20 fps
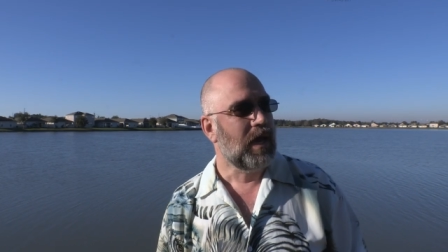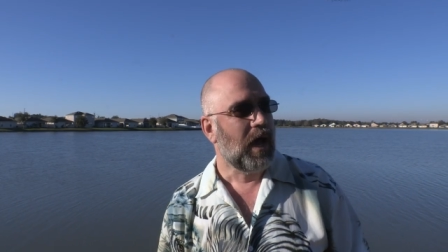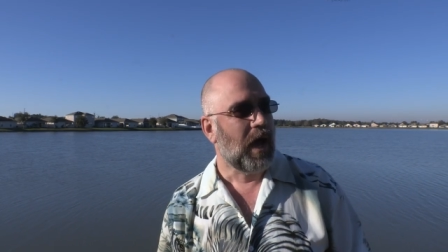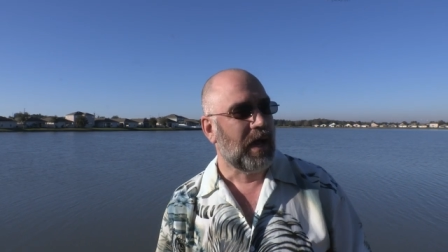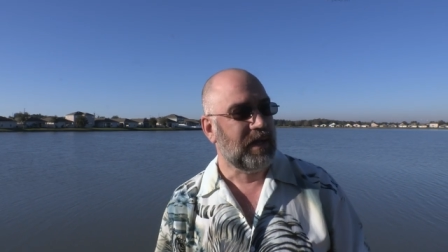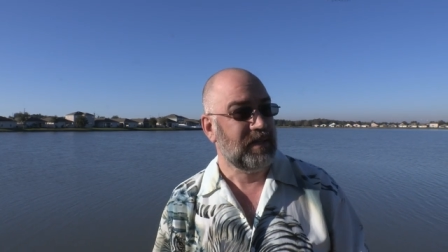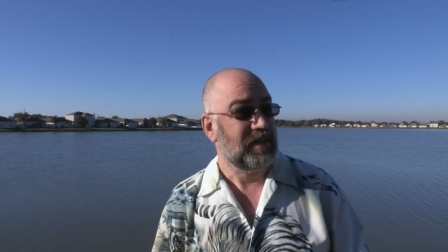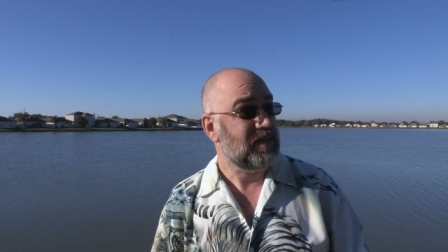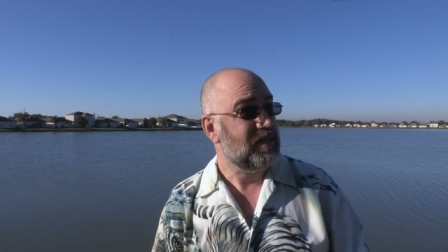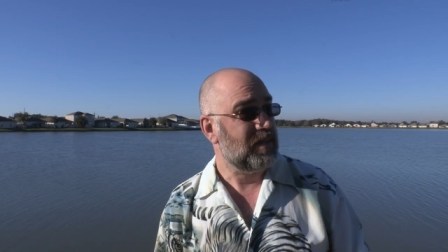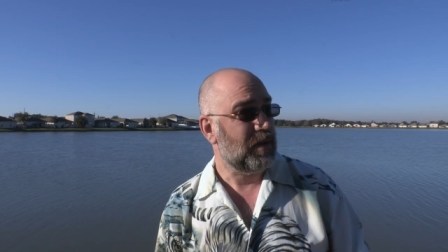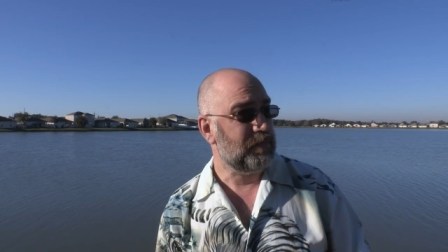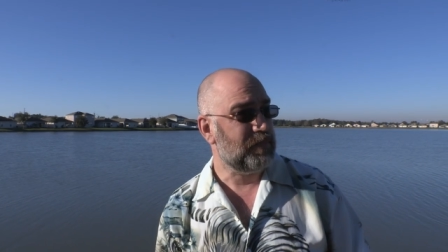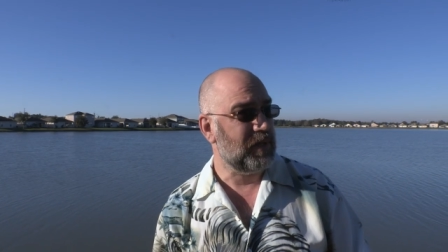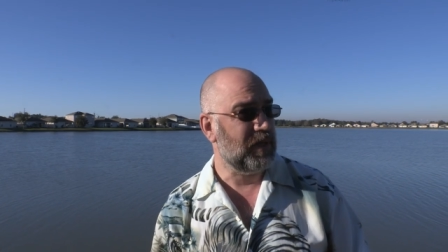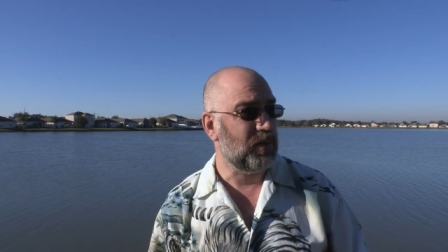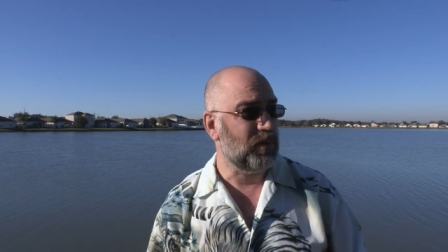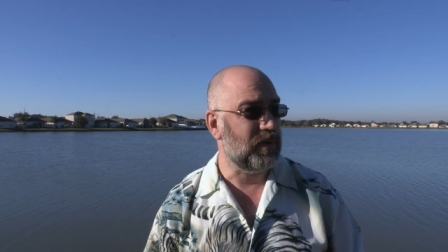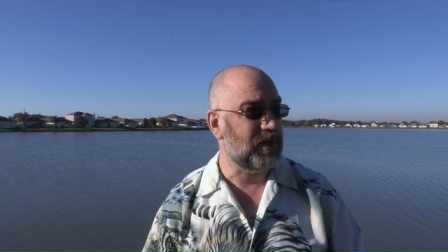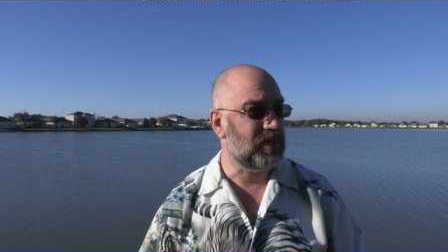I did
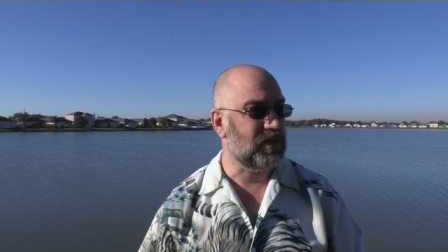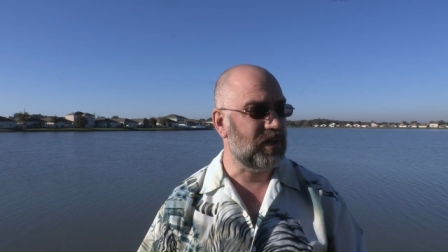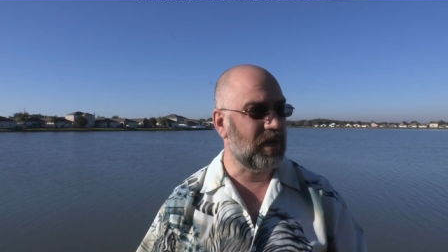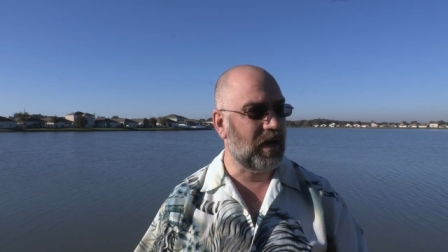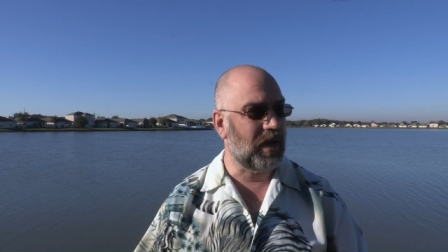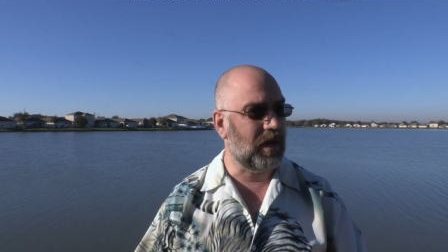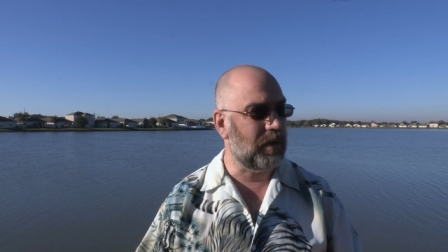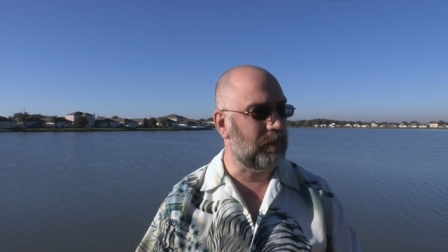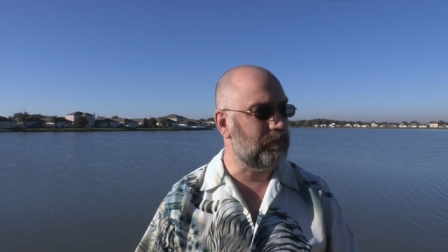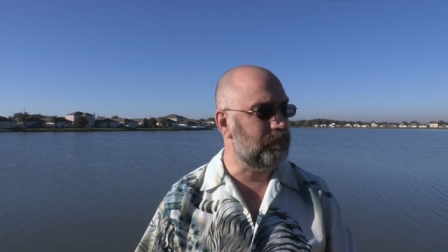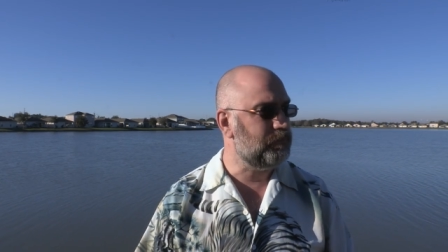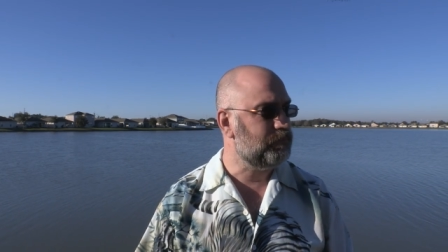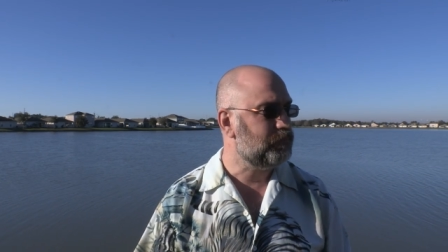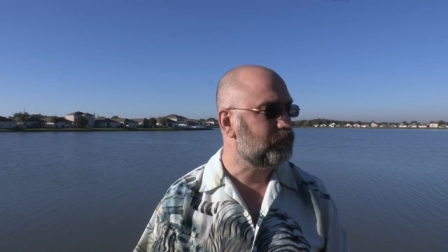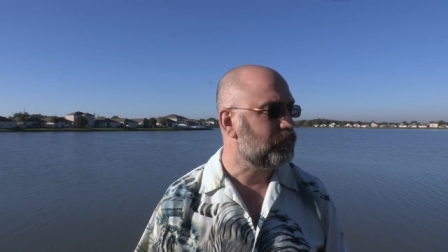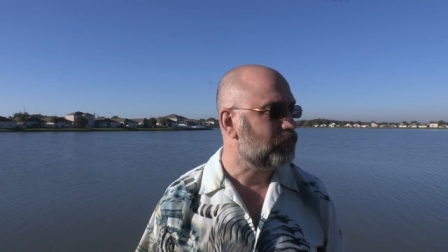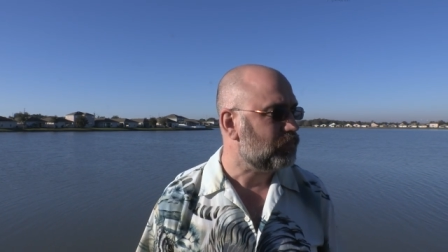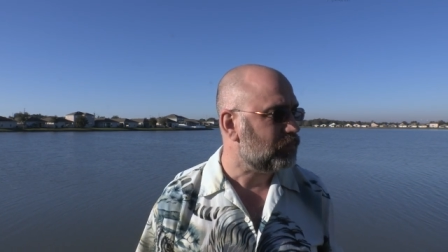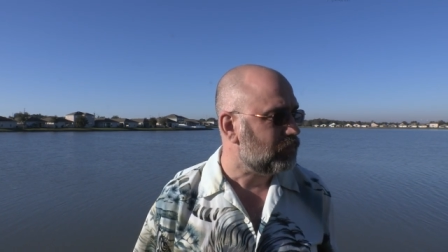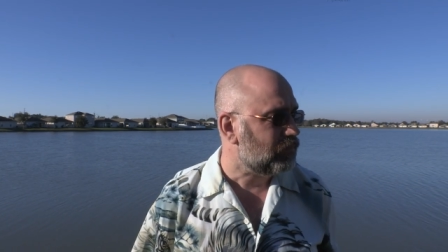something which um,
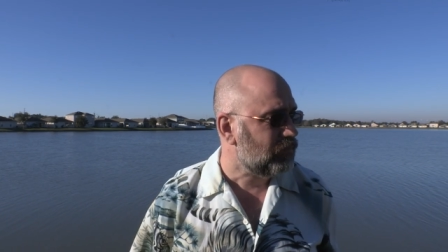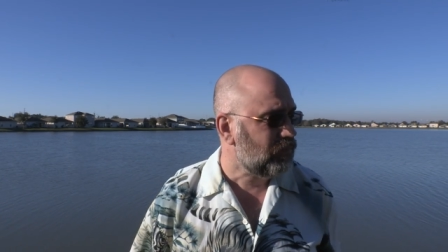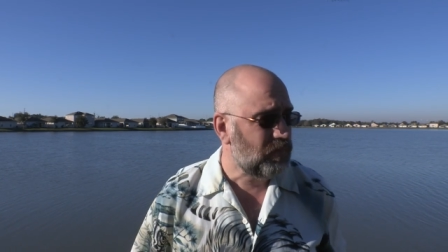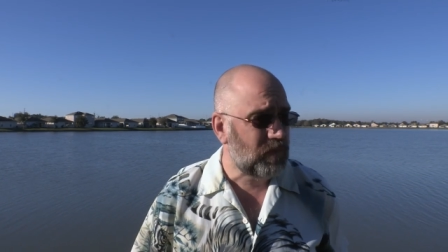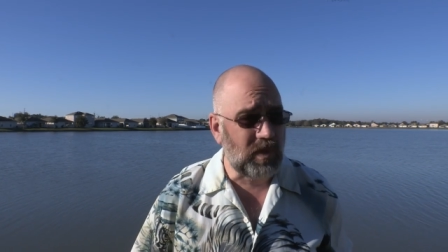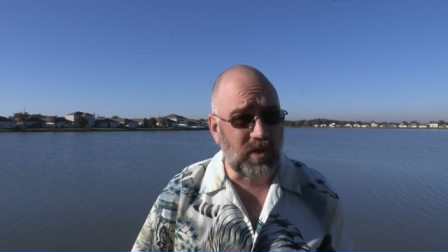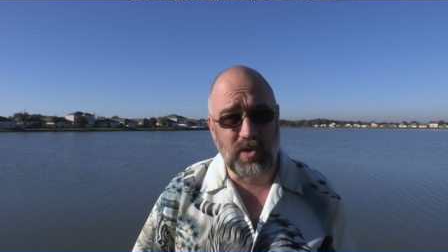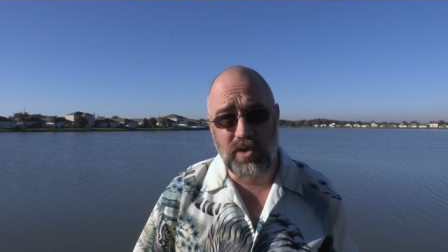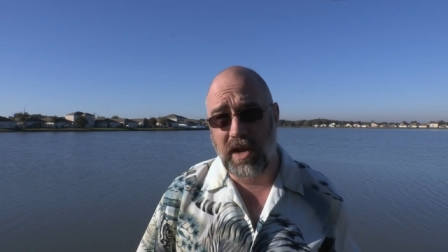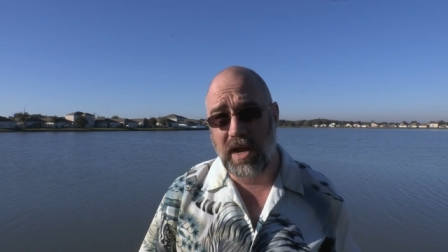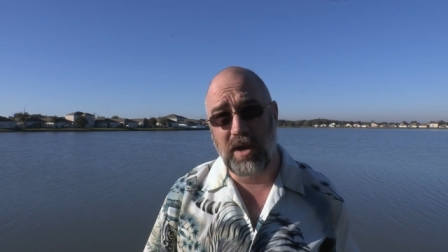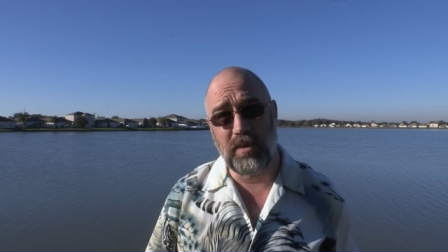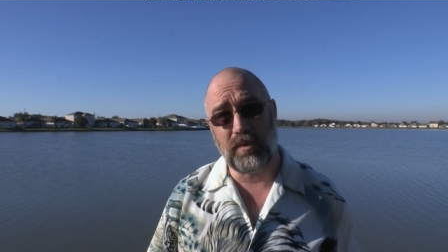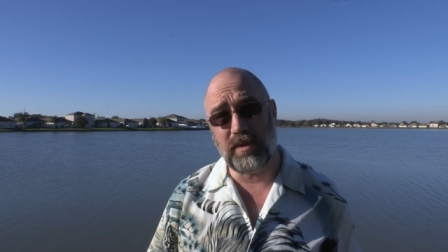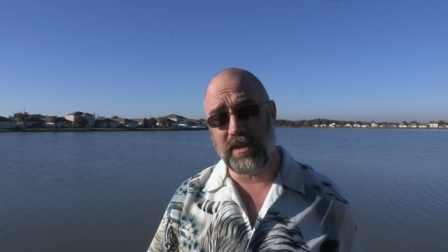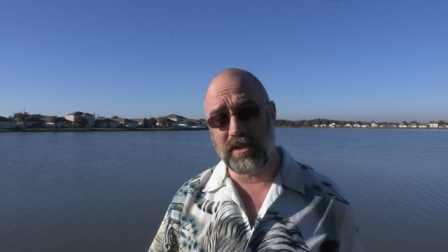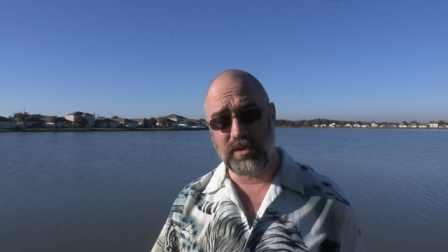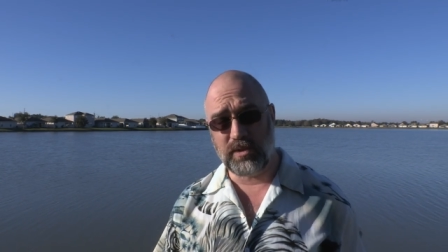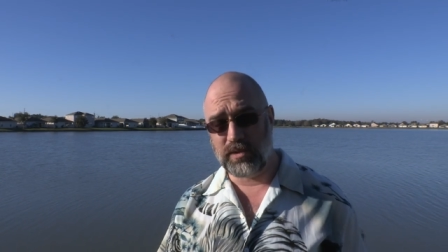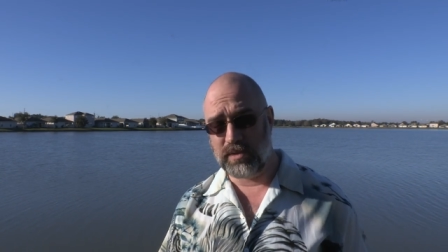you can't
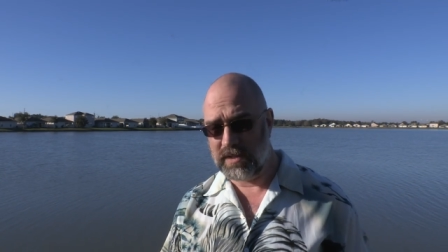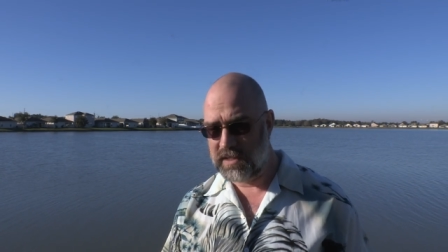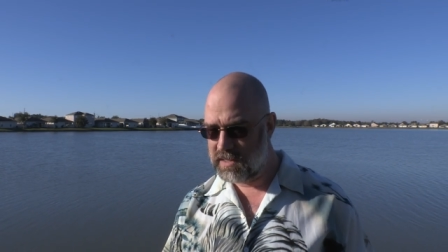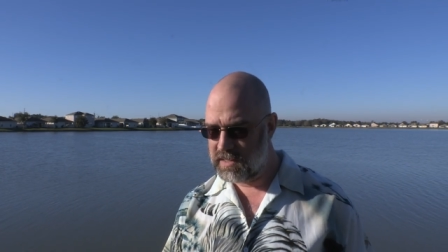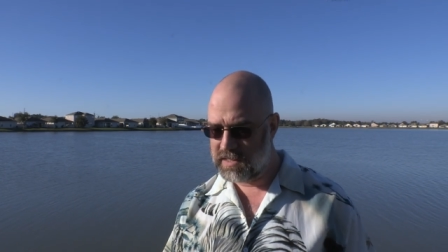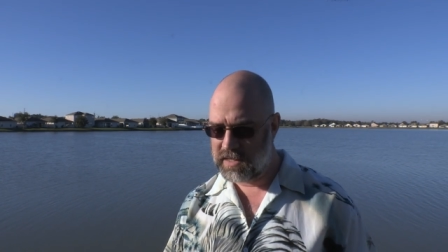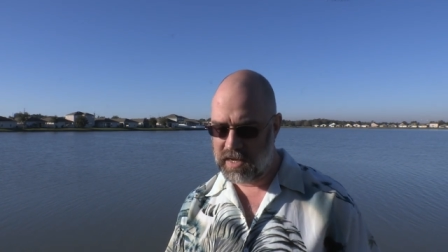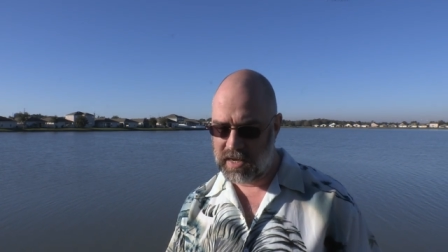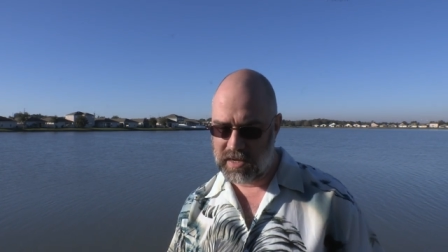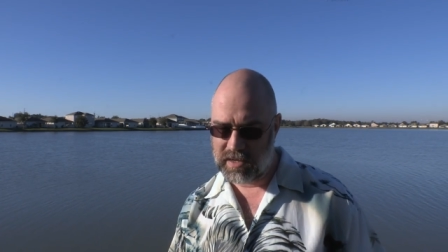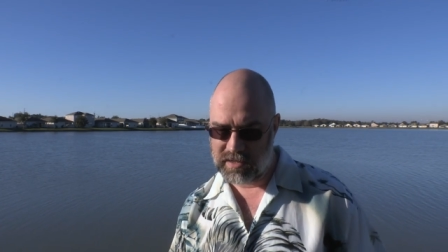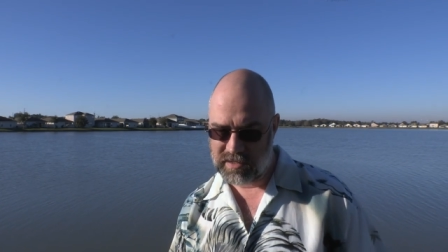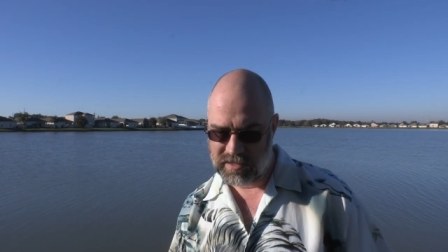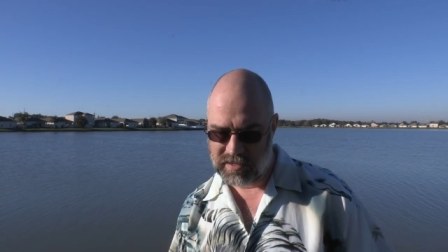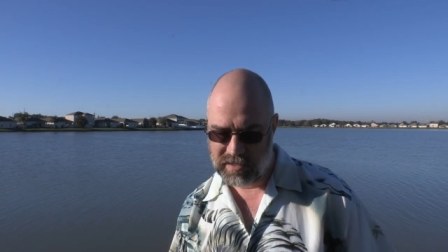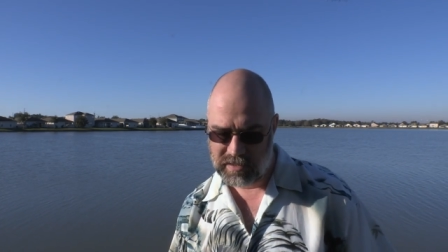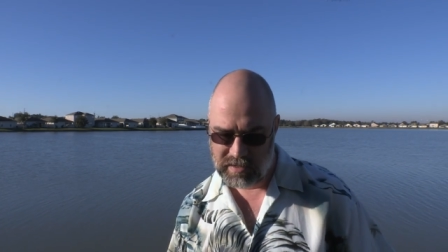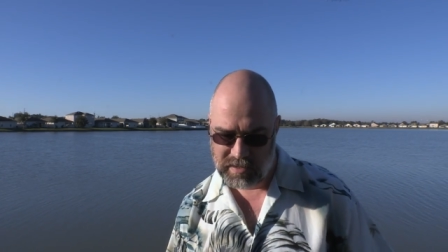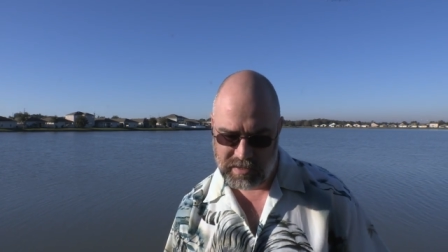really do these days.